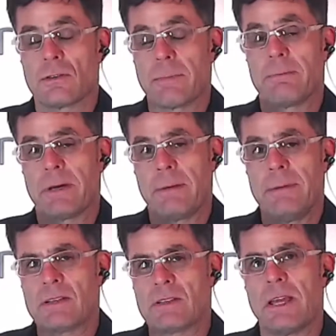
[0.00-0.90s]
So, but I
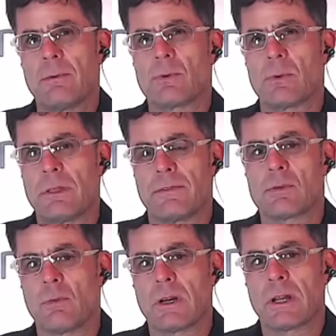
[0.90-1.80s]
mean, Slate was really the
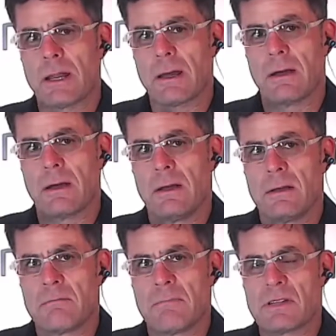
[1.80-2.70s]
first one to kind of
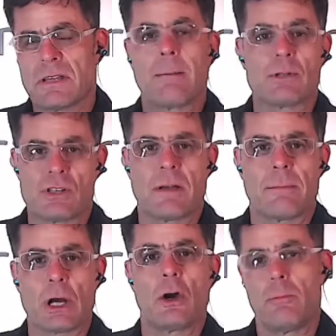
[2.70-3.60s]
establish a
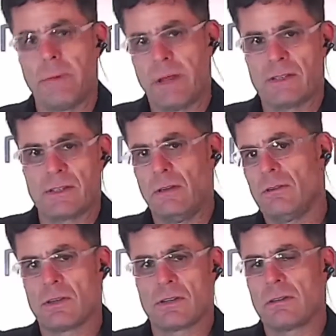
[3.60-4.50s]
separate code base that
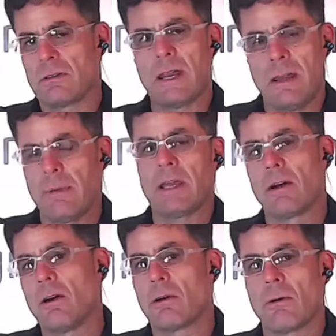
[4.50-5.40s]
that anybody
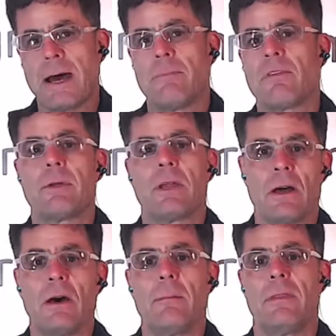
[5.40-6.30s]
could go grab from
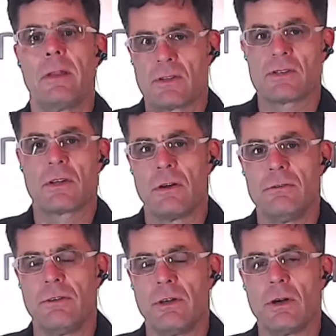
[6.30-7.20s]
GitHub and just go
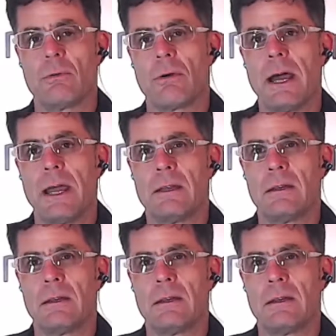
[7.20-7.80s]
do, right?